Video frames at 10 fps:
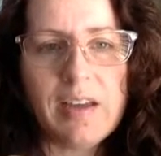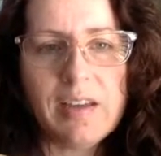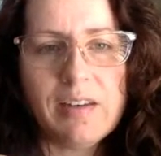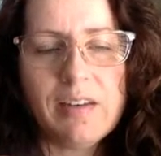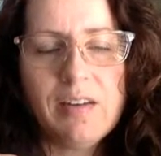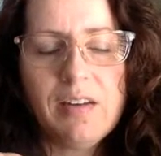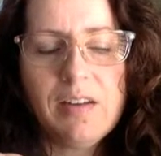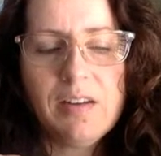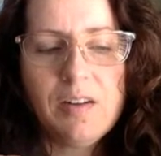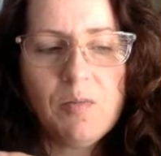And
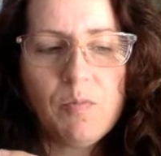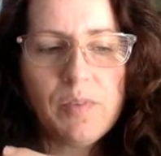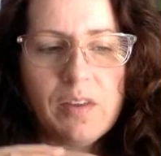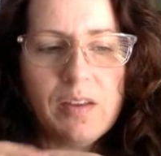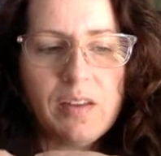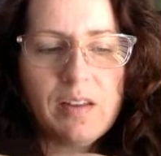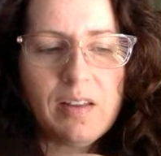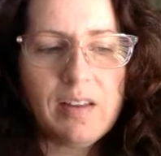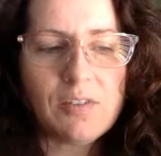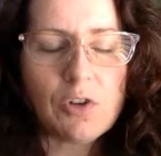
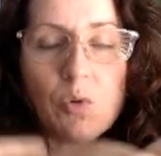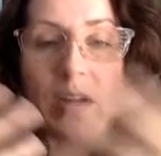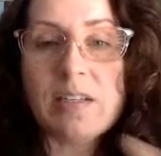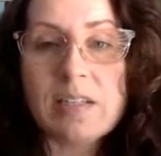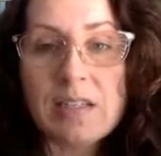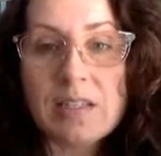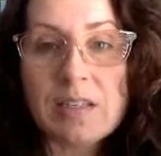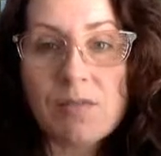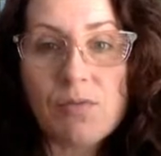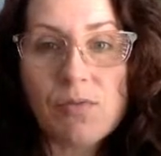it's a great sense
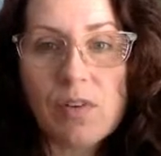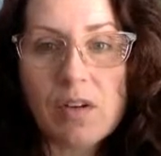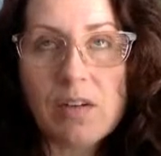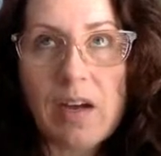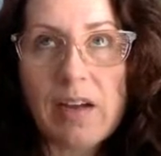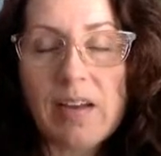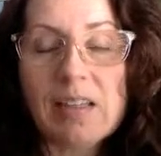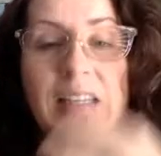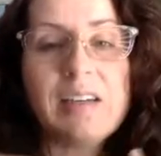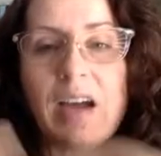of
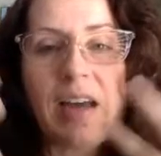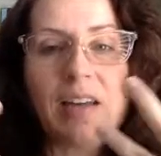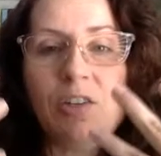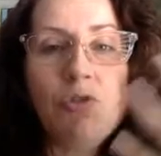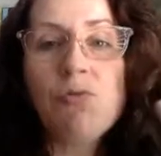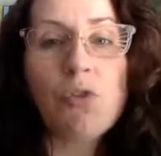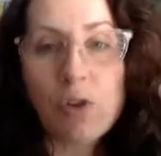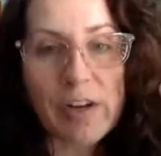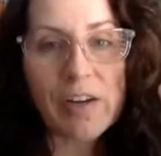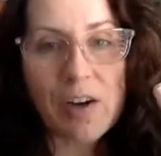
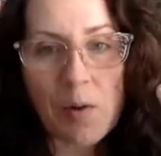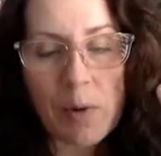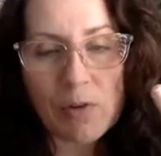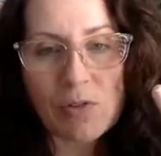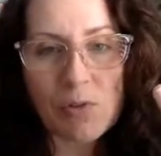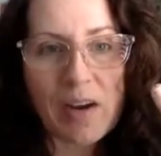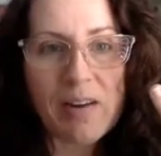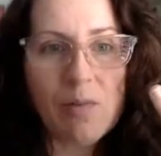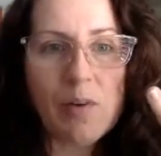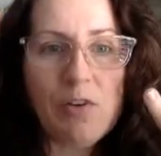euphoria almost,
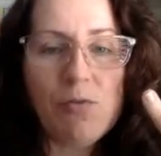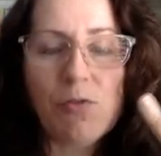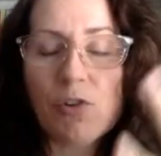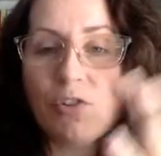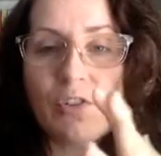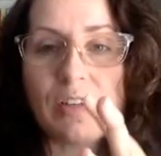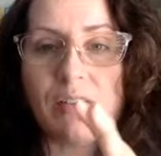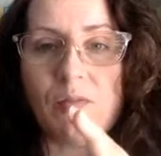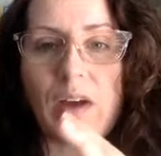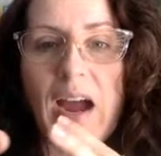right? When you first,
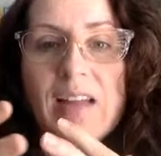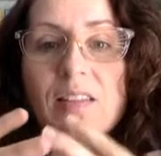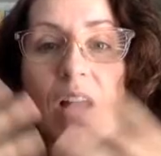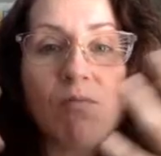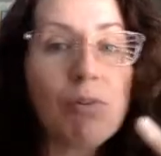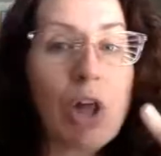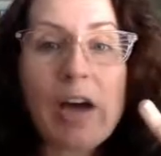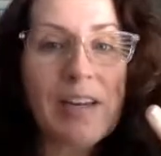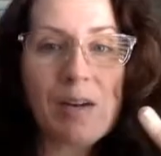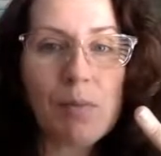I love
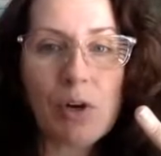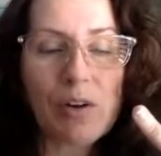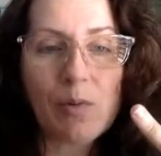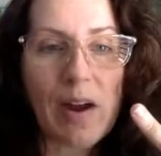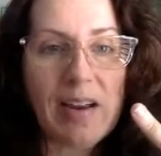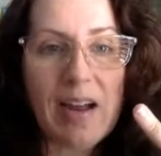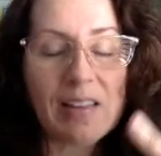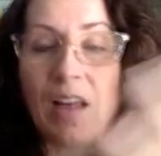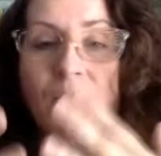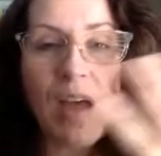plotting a book, right? I
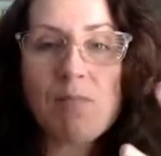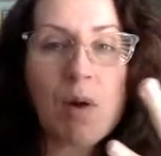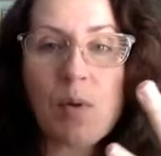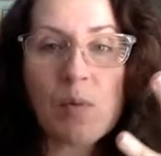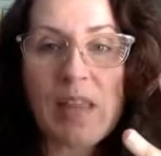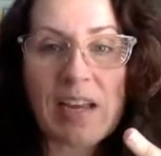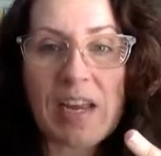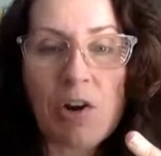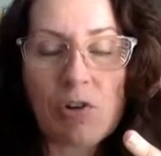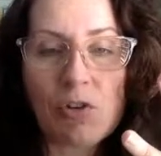love that moment when that
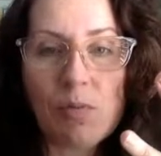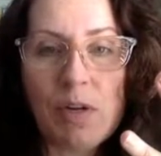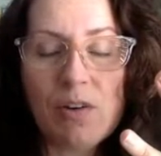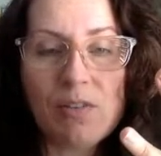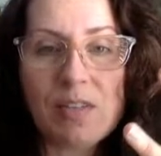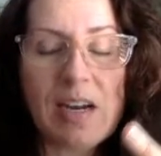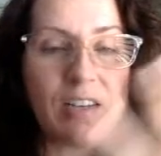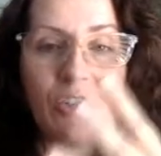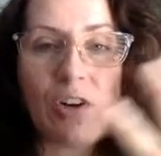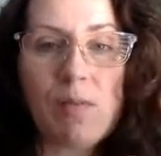character appears. Then I
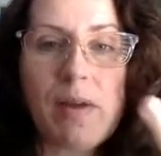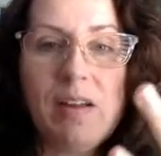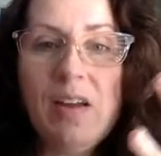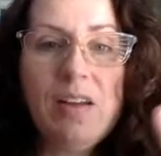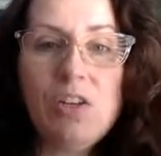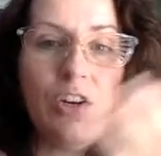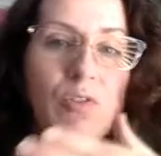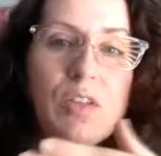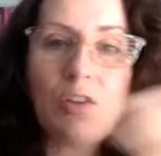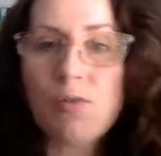start,
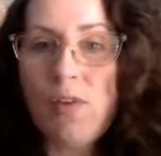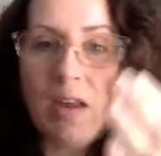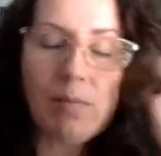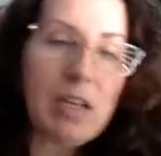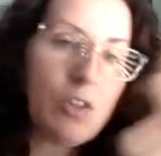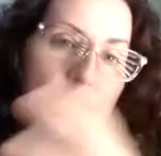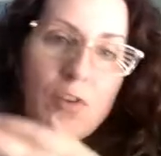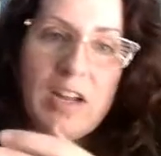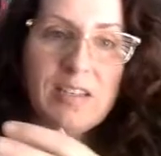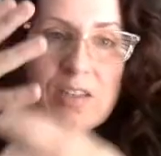then their family and their
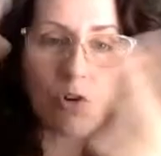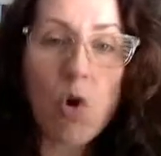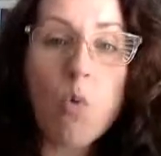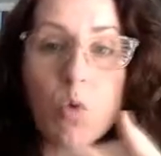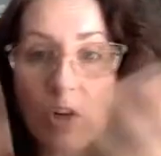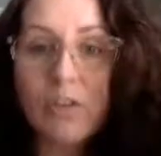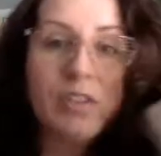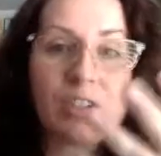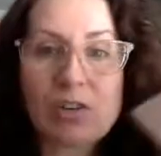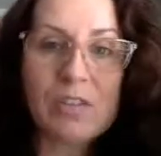friends and their whole world
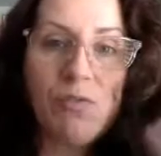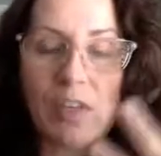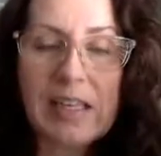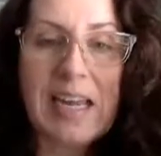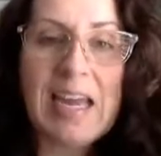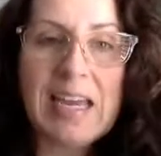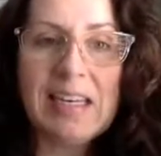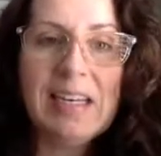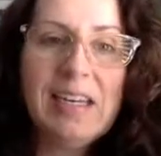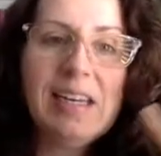starts filling
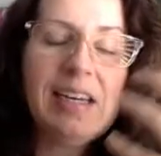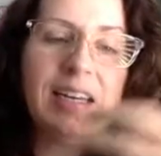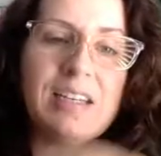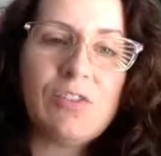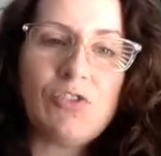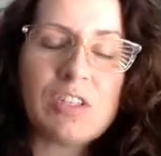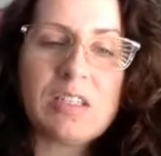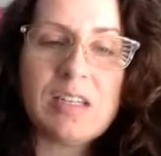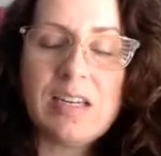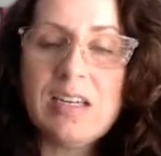in. It's
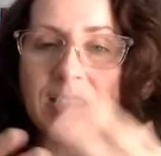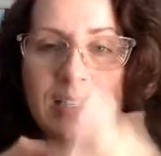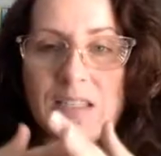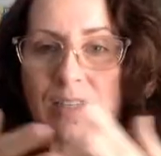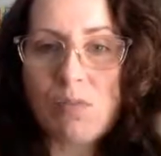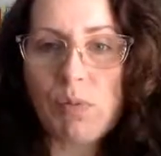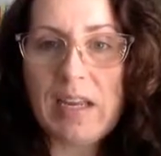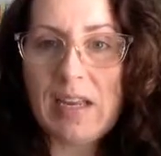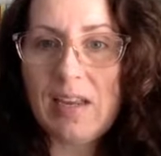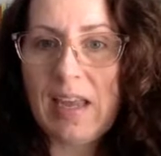this
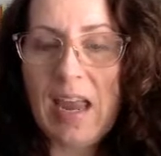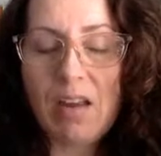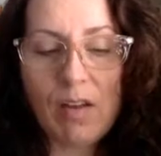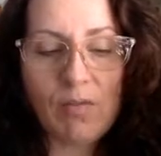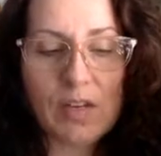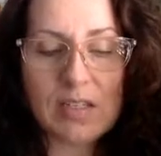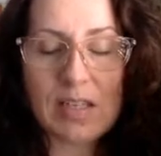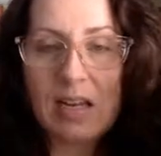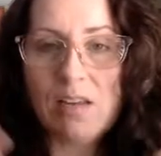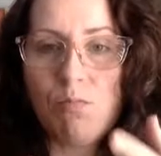blank canvas
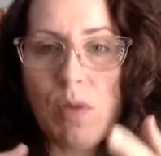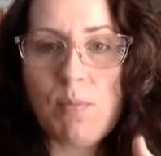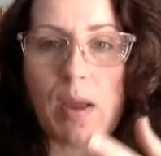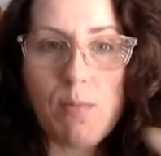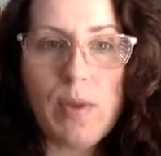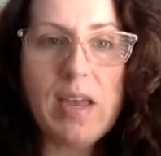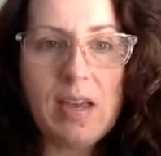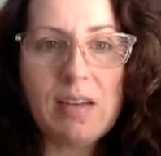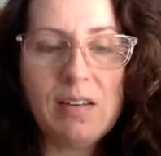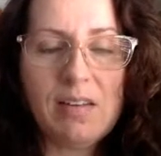that bit by bit
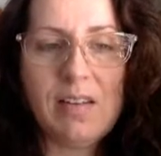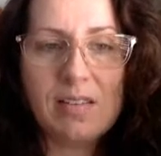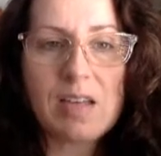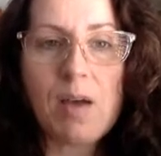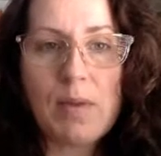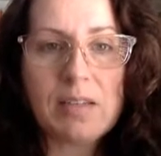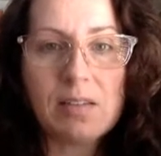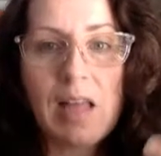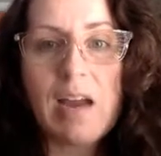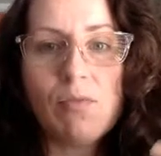is coming to
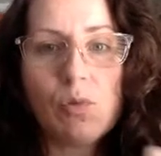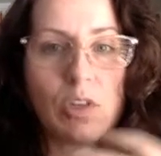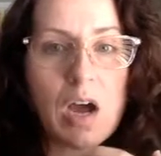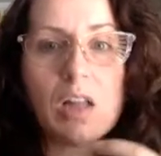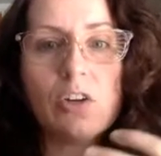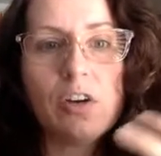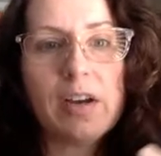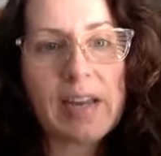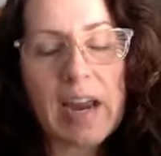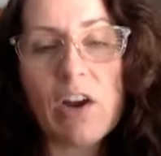life with color
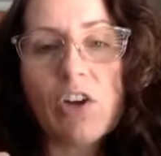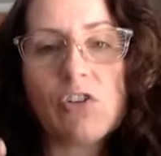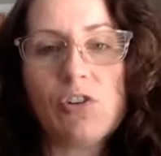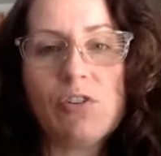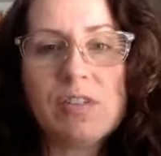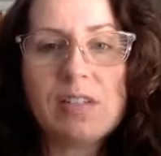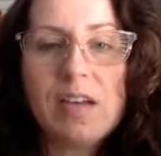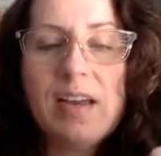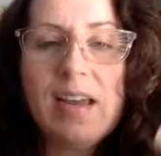and characters,